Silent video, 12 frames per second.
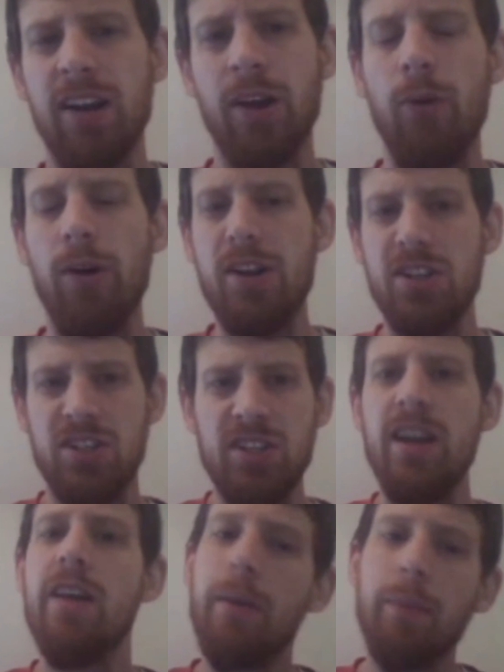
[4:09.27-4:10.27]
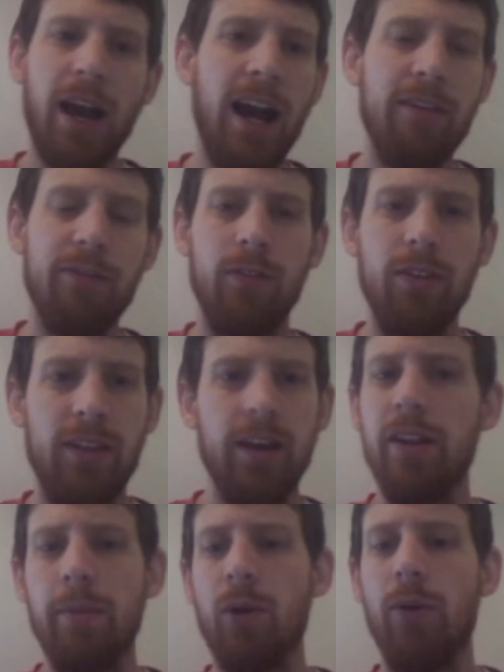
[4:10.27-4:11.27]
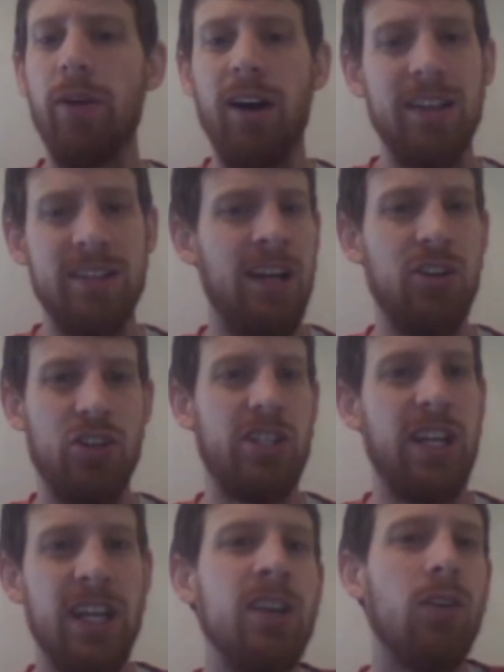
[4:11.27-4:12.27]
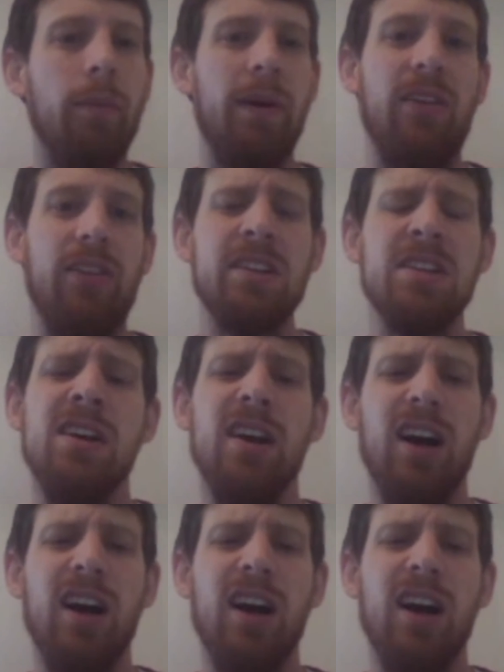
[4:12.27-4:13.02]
I wanted to see them them going to odds, not just hear about it.